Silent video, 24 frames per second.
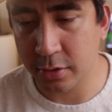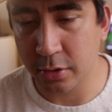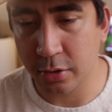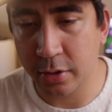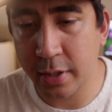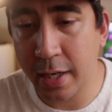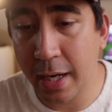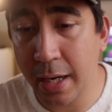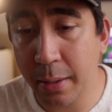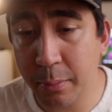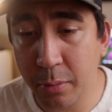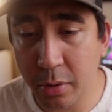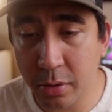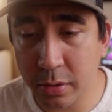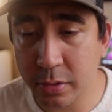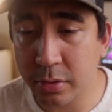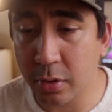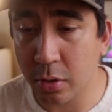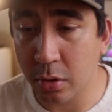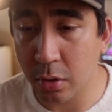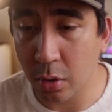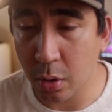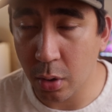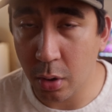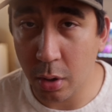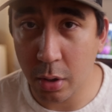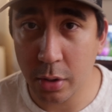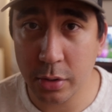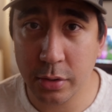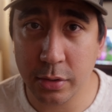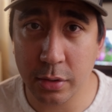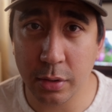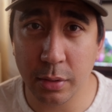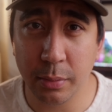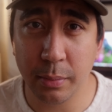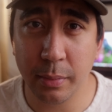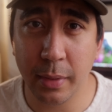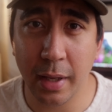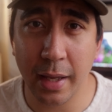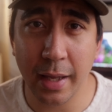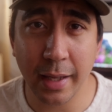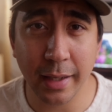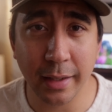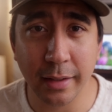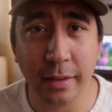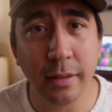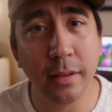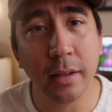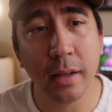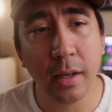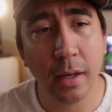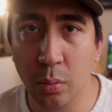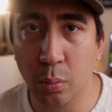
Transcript: Their cameras are awesome, and